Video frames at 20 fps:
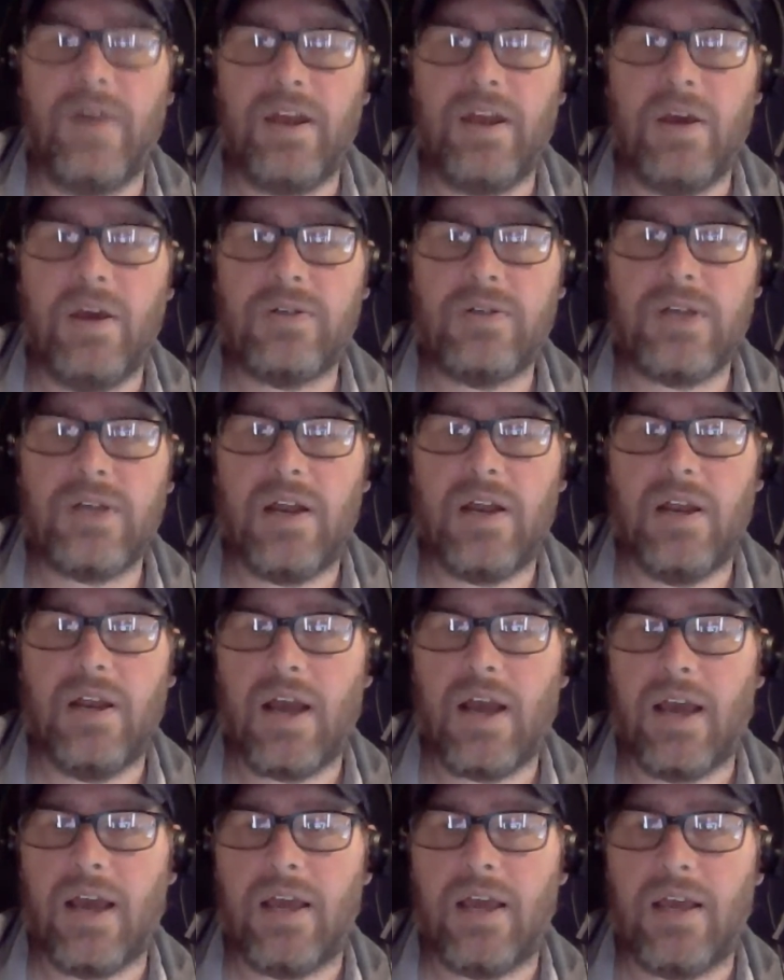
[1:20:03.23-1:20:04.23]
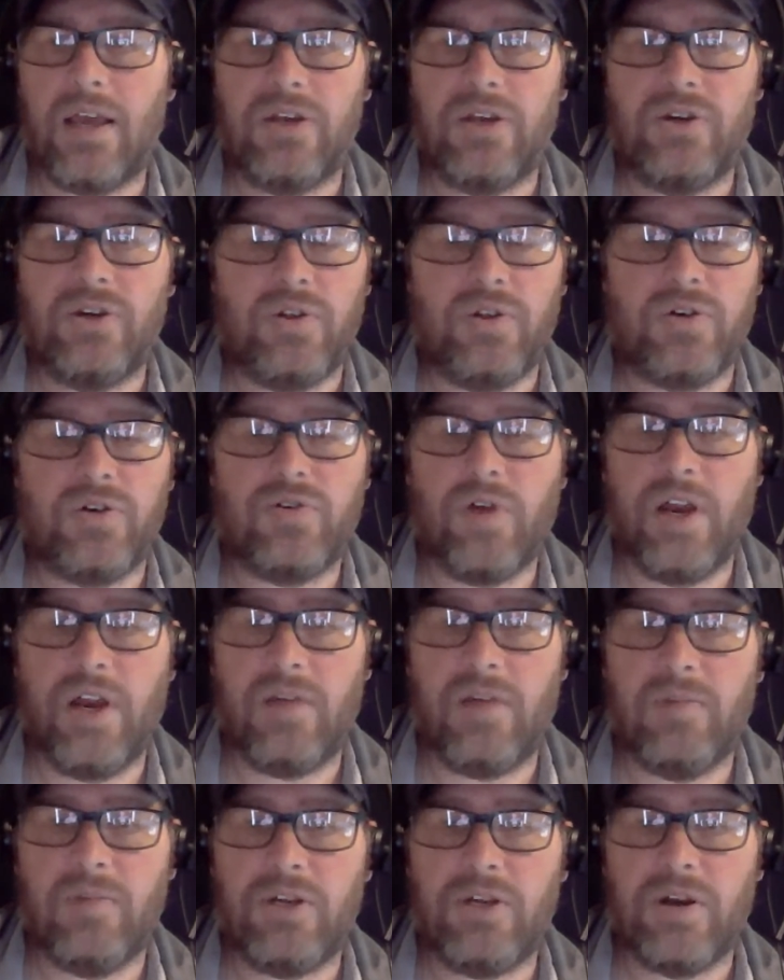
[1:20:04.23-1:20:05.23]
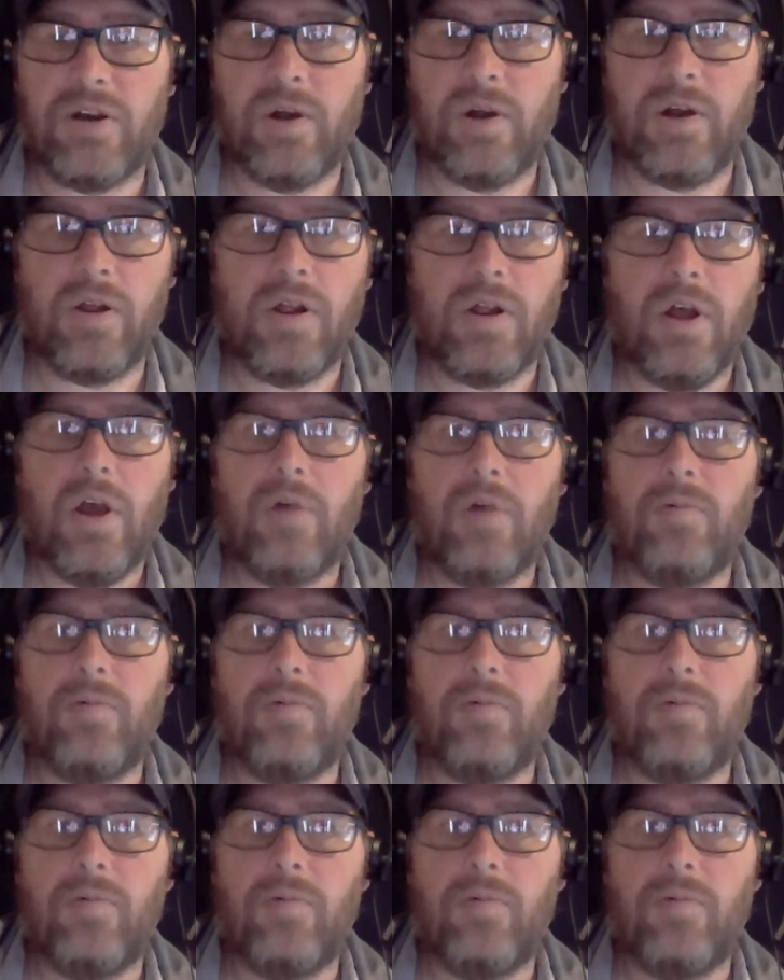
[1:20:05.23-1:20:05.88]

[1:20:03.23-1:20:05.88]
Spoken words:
videos on it. I can get you the training material.